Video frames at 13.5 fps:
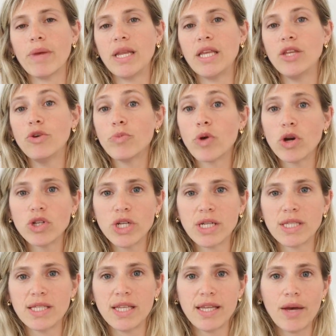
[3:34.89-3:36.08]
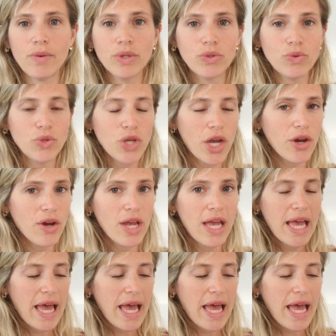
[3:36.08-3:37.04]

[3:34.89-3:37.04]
many new projects that I want to share,